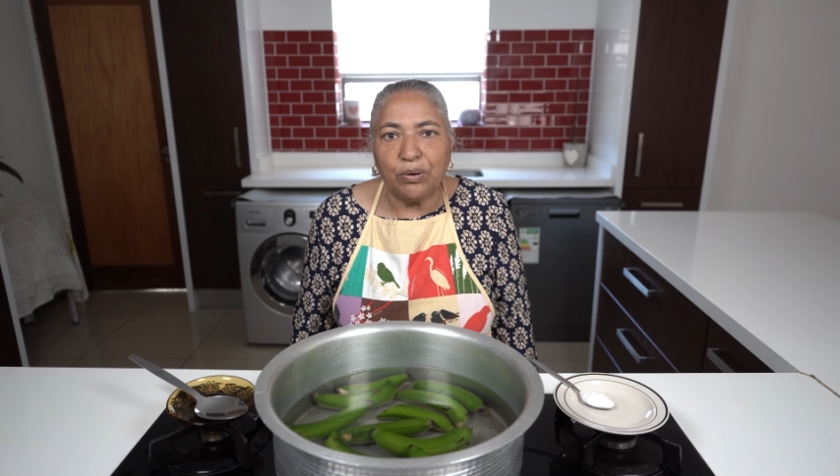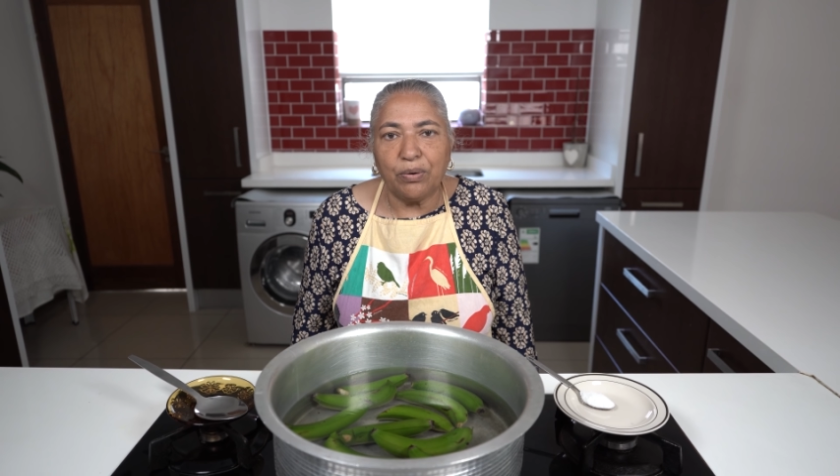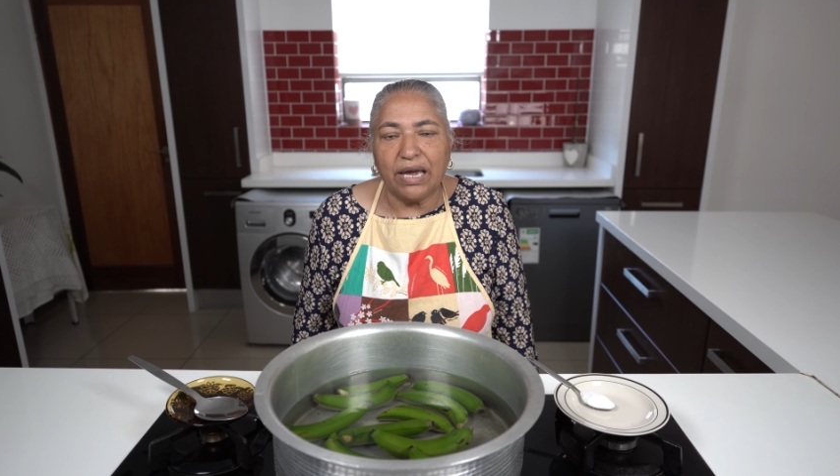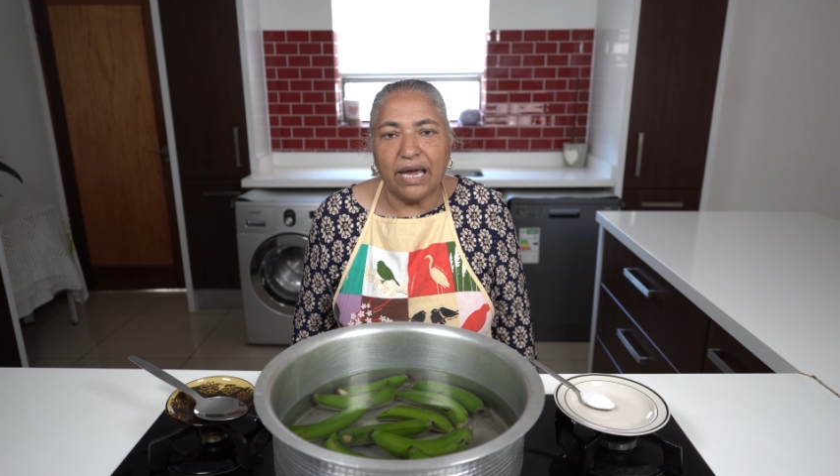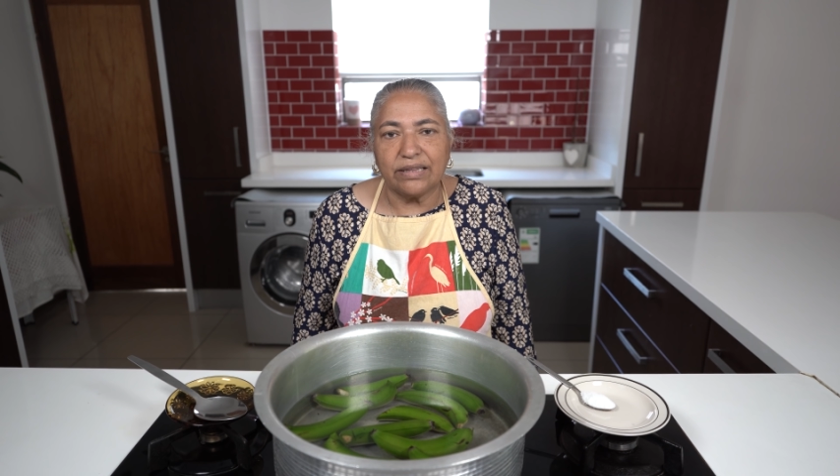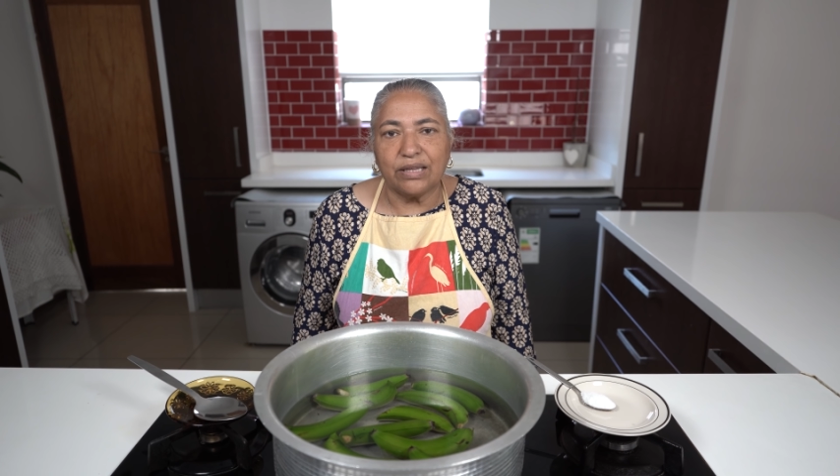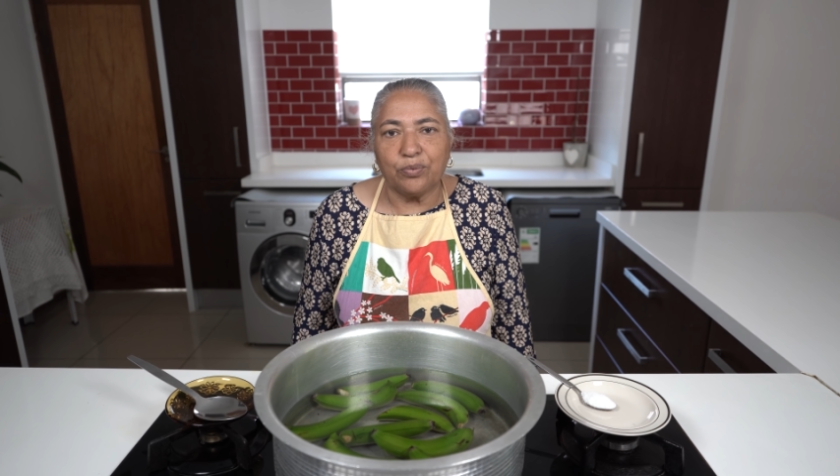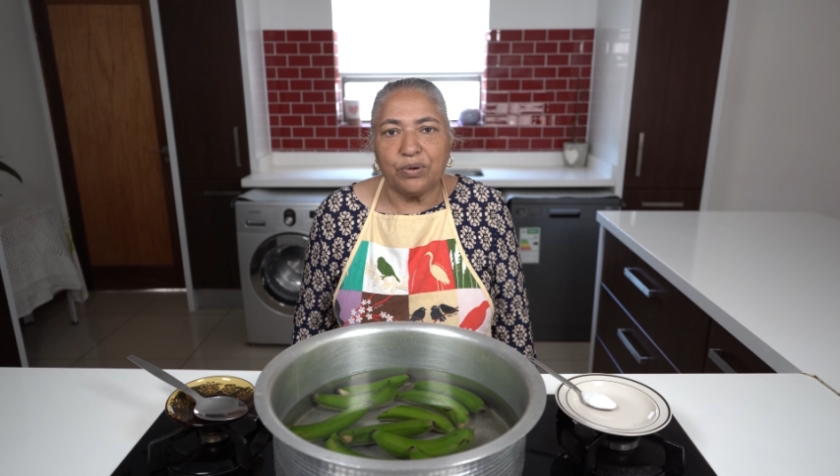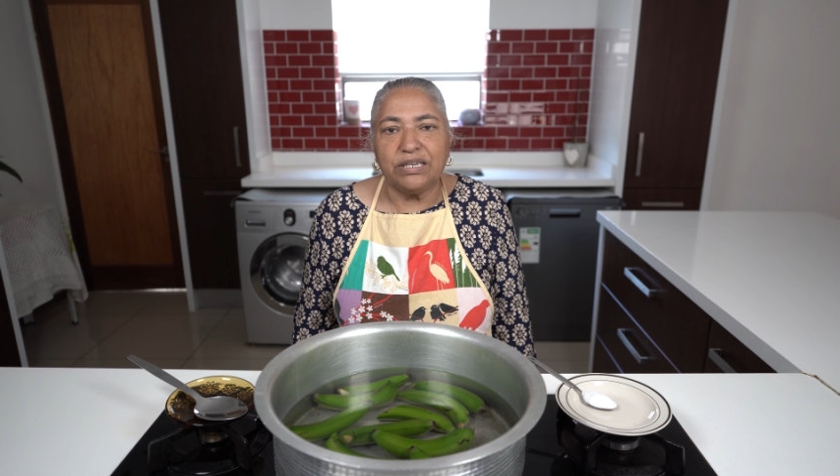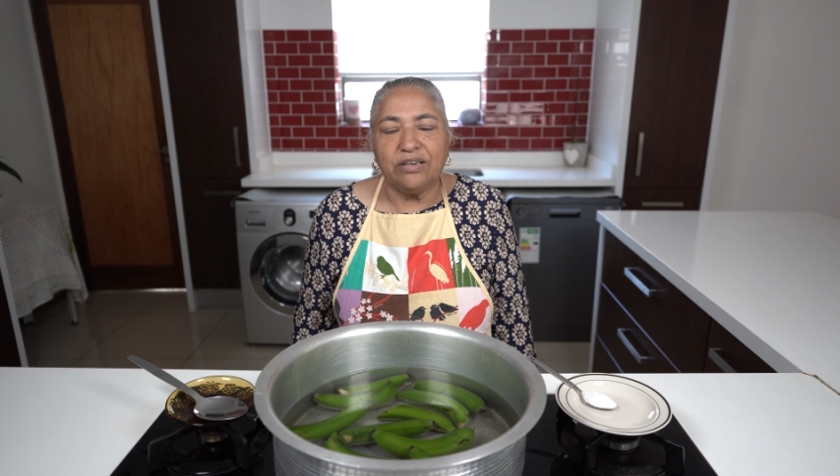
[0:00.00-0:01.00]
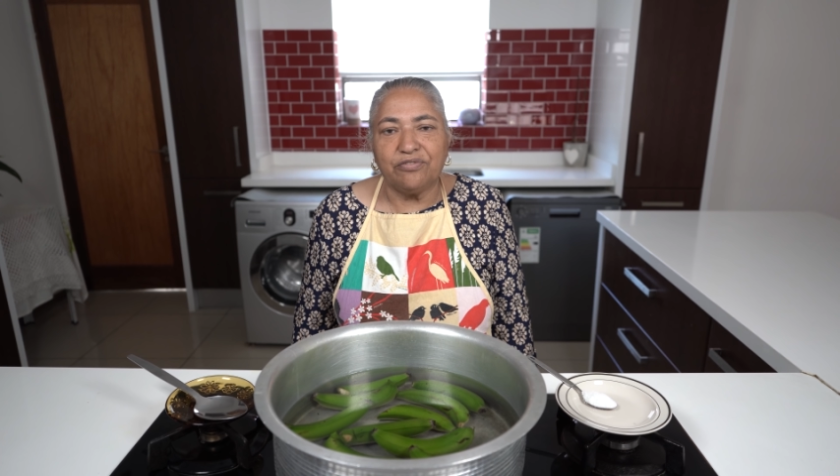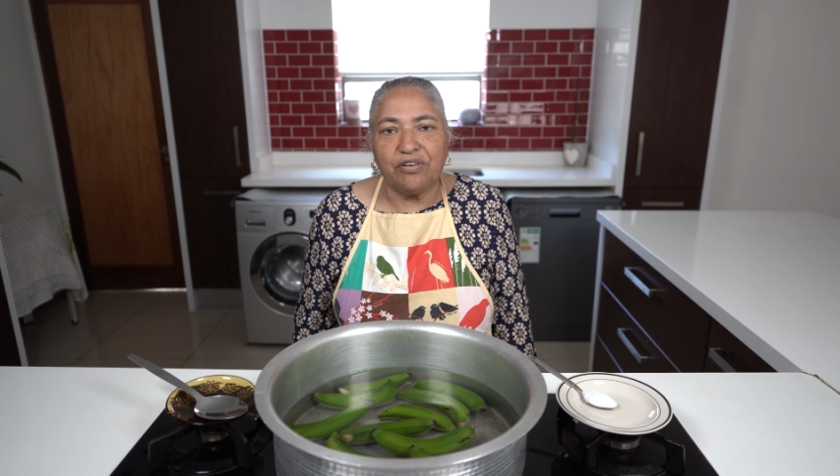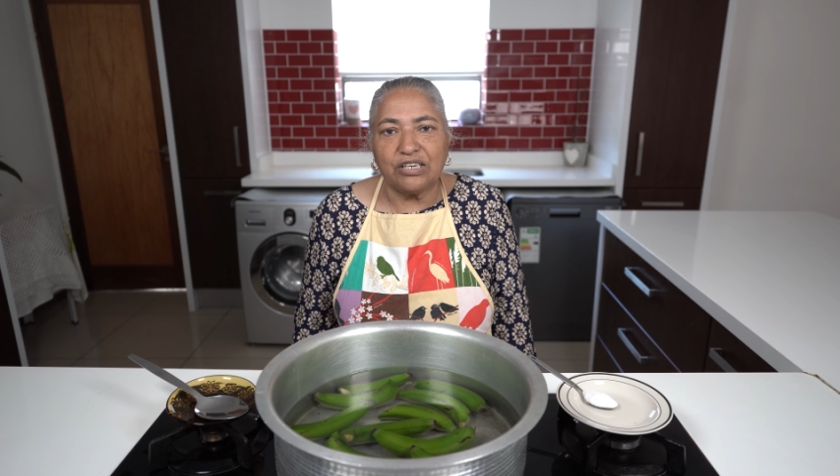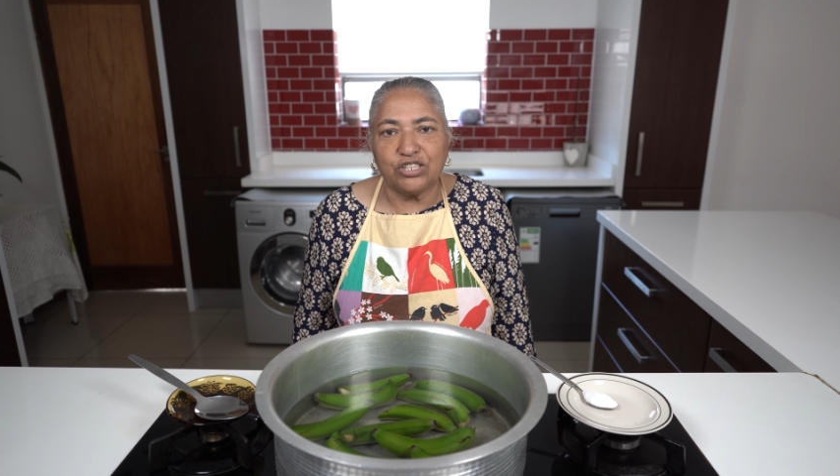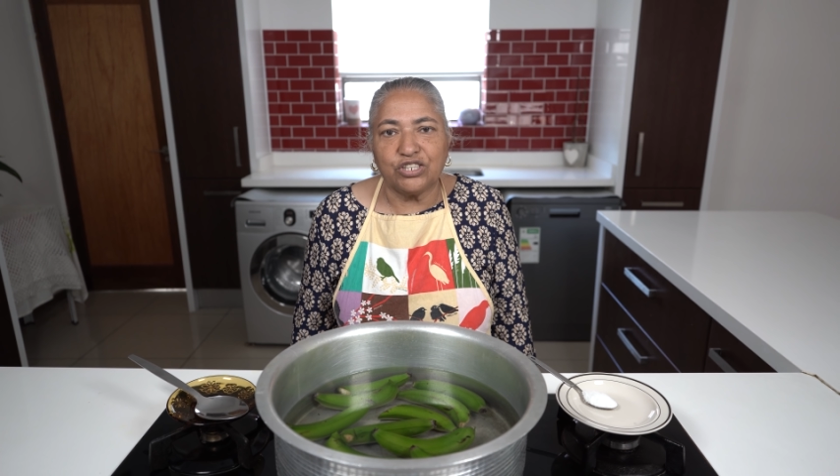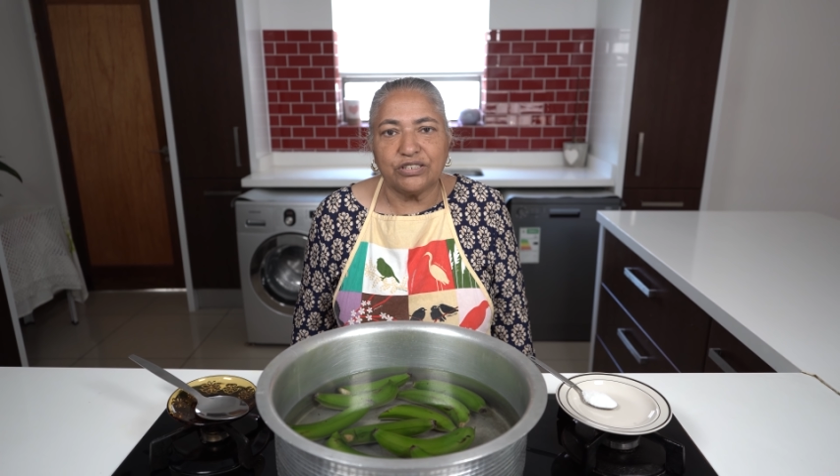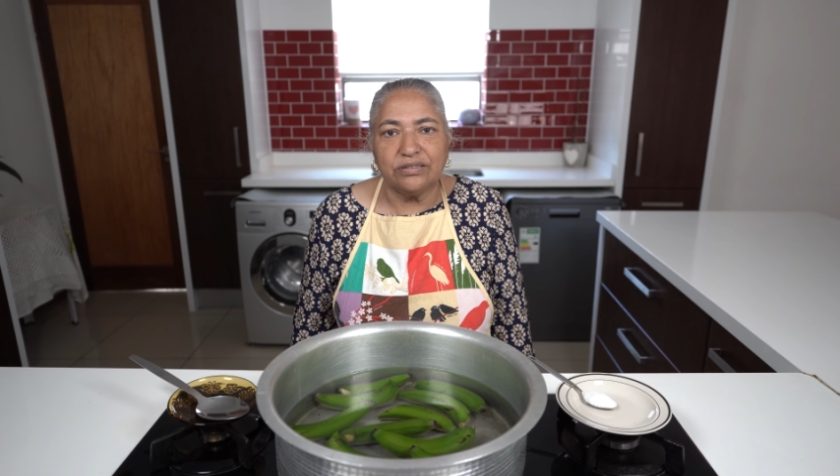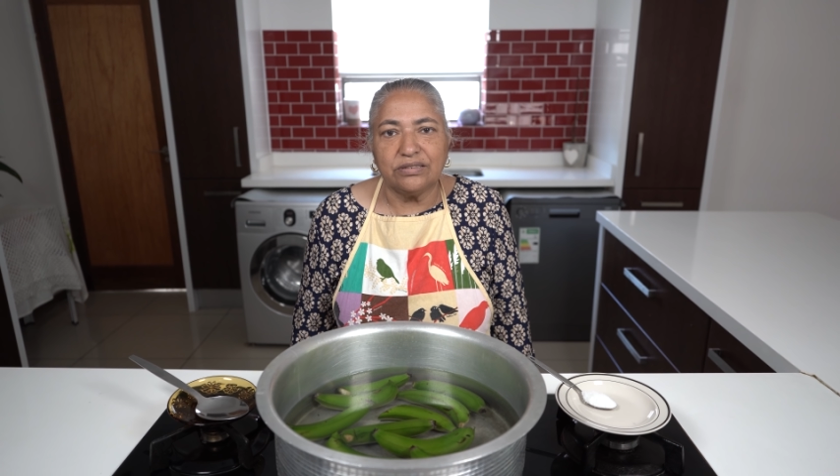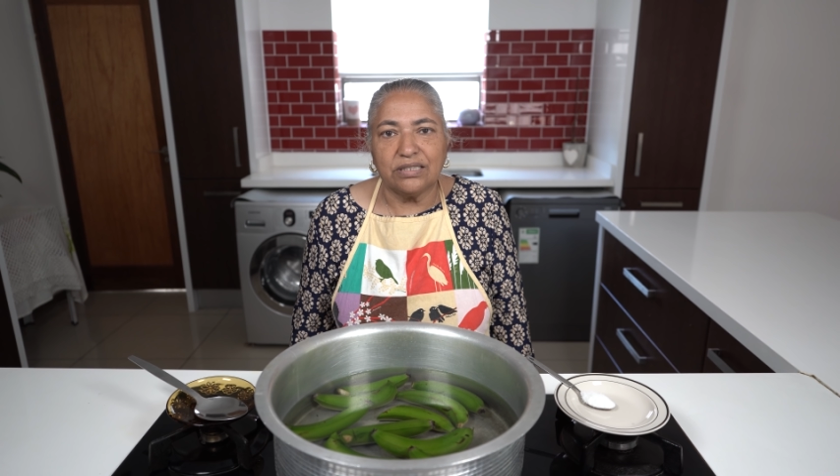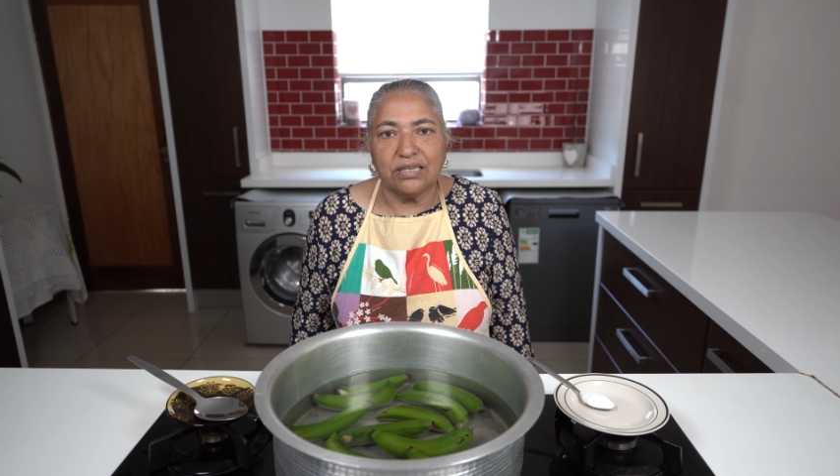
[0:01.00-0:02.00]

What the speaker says: we were at the wedding function,